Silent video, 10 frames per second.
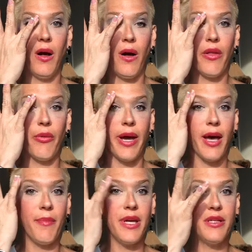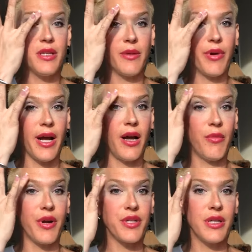all the way up into the brow,
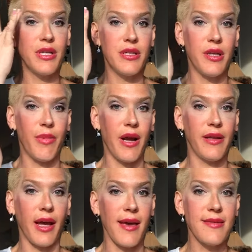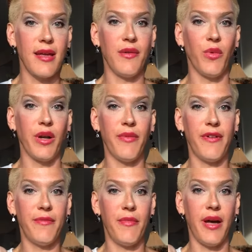brush it into the brow like I said in one of
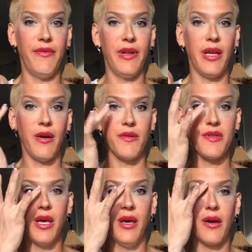my videos,